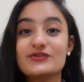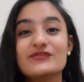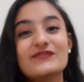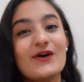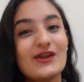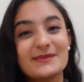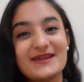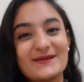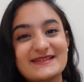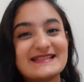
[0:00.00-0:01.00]
Do follow
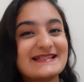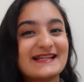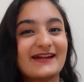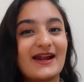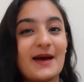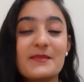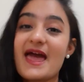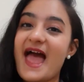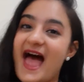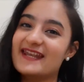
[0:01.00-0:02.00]
me on Instagram,
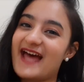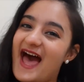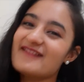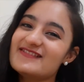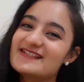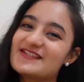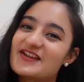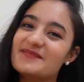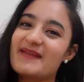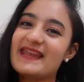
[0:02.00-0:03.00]
and I will see
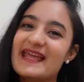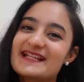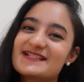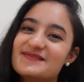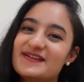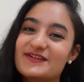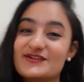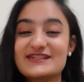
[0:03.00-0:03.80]
you in my next video.